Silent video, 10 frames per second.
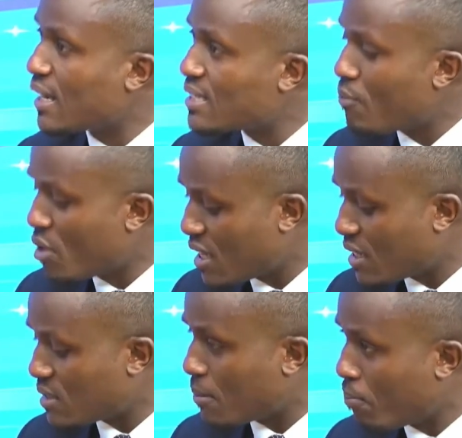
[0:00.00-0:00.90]
at a time when
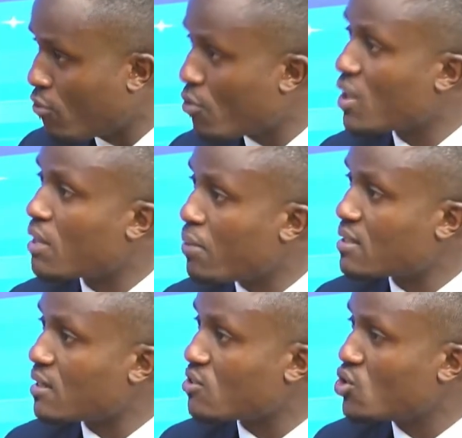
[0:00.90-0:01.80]
they're disapproving what the
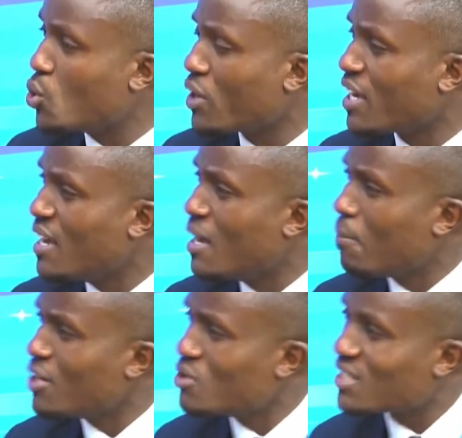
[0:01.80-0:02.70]
president is doing,
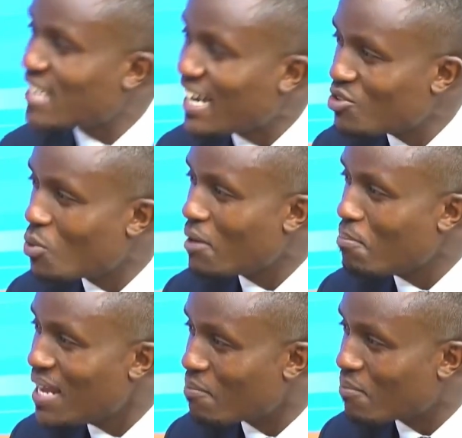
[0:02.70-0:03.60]
mm. but you decide to
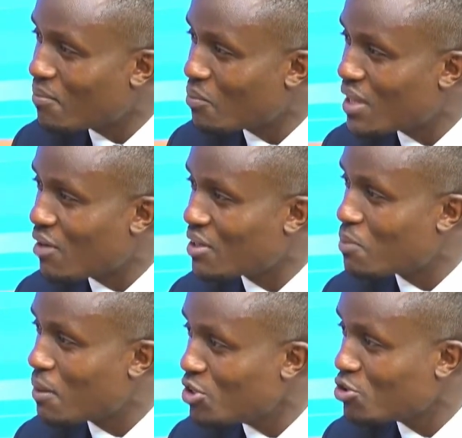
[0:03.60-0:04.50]
unmute him mm -hmm. without
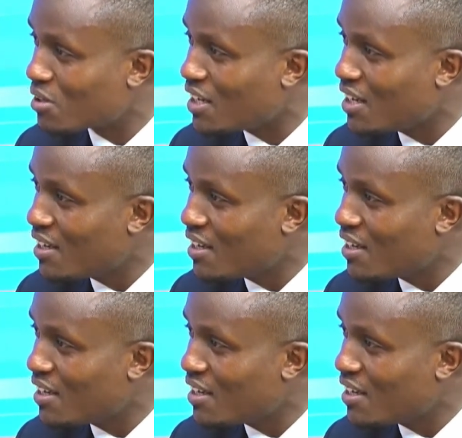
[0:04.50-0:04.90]
mm-hmm. his permission. Mm.